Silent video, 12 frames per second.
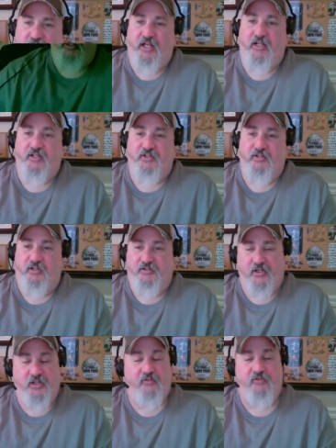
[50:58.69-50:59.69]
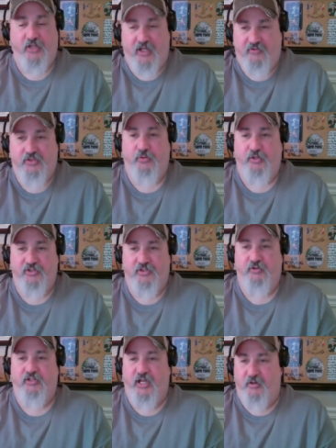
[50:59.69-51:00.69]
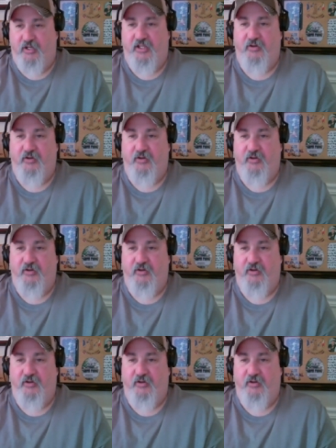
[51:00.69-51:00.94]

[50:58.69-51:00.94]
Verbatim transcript: That is, I'll tell you, if you have oh. a choice, do it that way.